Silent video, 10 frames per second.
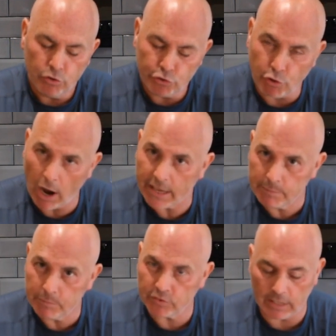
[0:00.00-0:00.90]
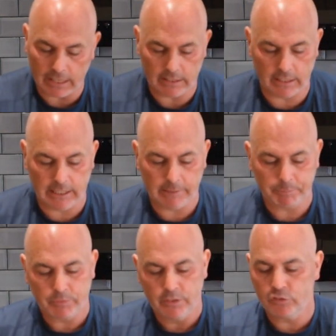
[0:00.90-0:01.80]
dry them slightly
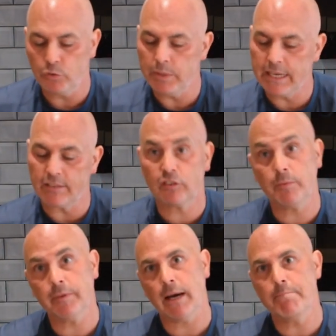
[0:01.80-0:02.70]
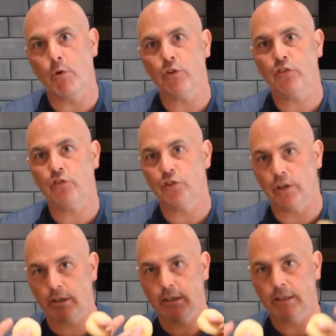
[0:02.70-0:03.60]
so we get some of that
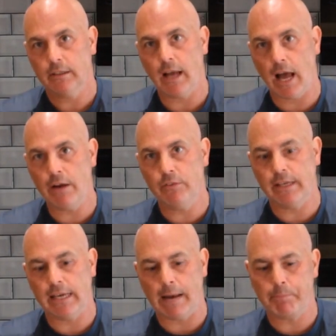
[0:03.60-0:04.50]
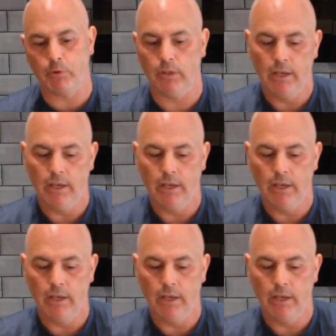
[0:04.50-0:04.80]
moisture out the apple.